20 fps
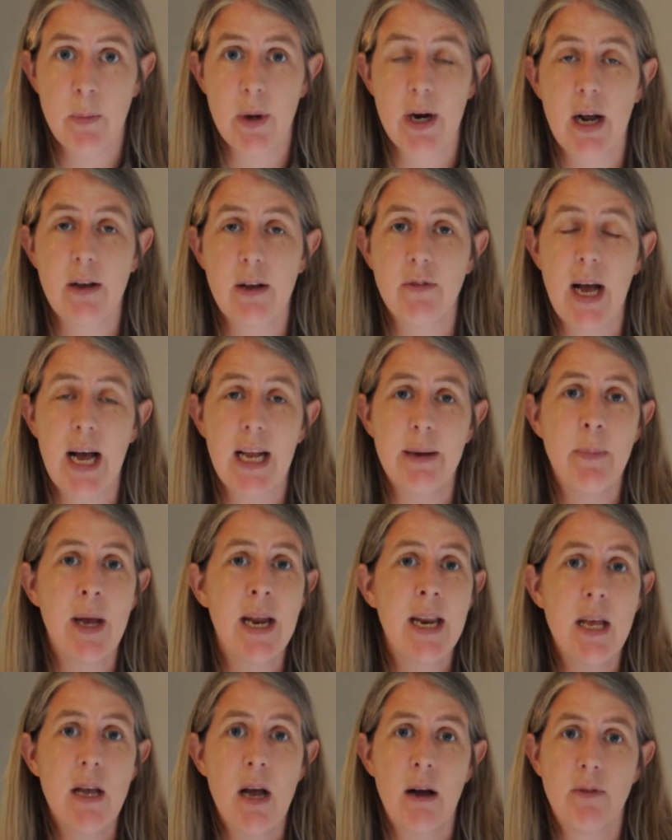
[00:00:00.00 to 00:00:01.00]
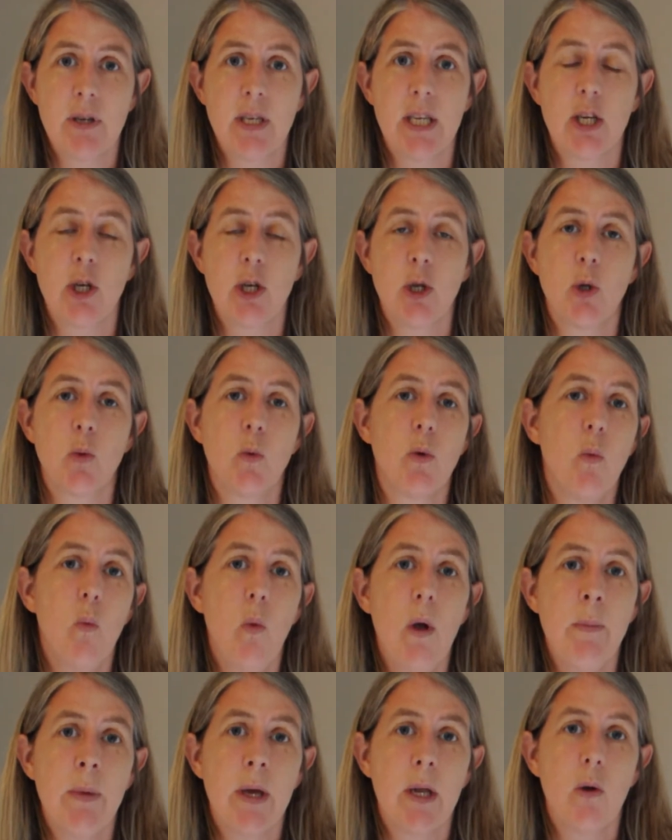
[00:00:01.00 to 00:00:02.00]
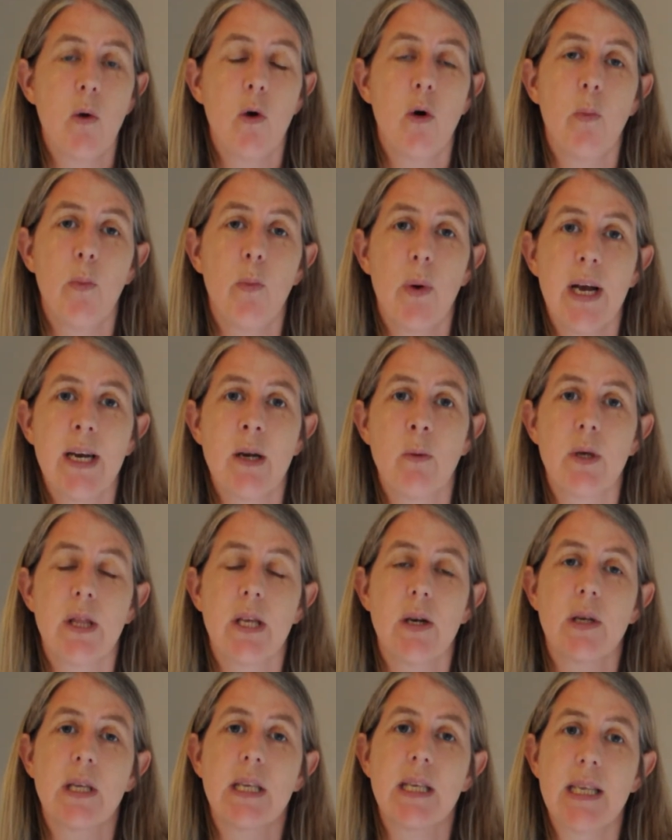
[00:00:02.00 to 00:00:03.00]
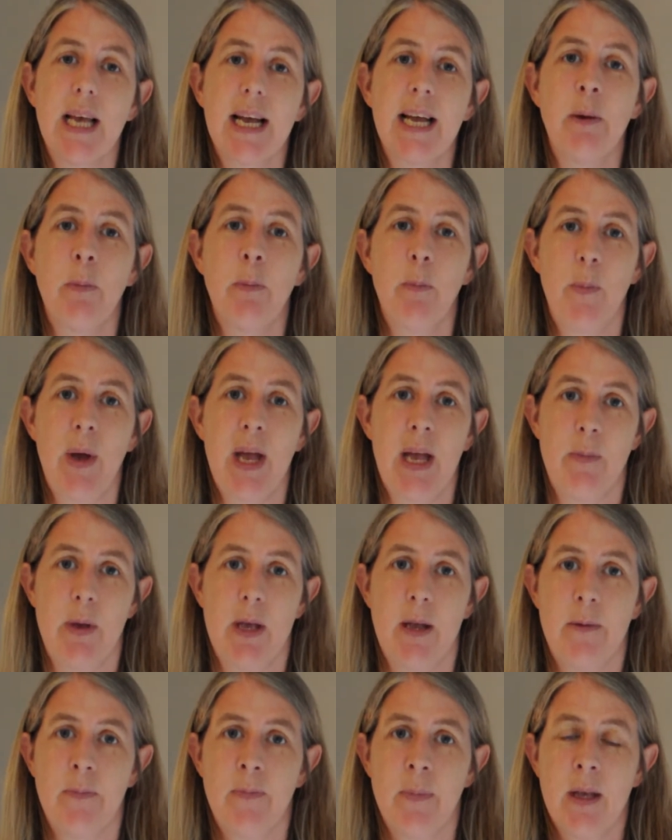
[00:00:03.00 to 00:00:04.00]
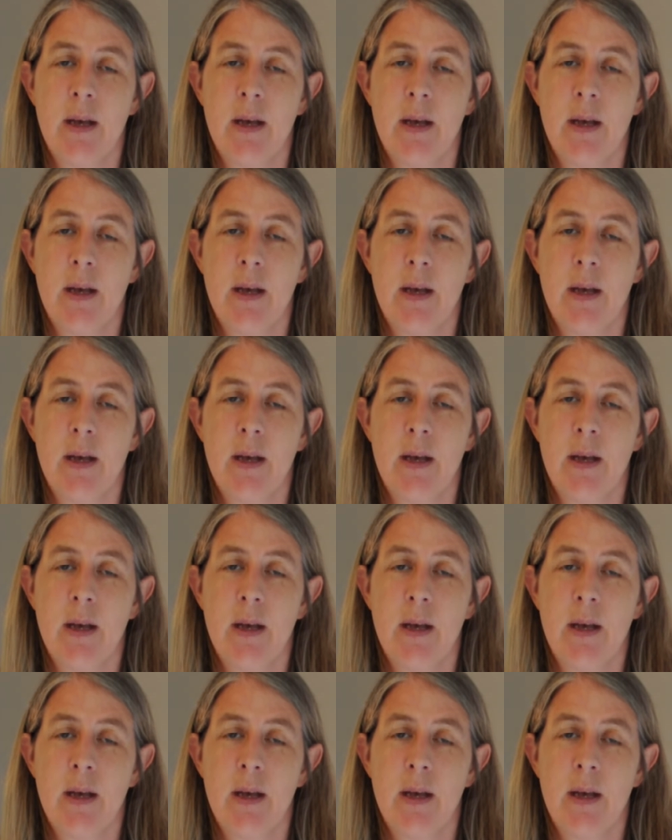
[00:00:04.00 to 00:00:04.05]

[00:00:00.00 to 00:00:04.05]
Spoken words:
but I've had many conversations with women who are pregnant with their second baby.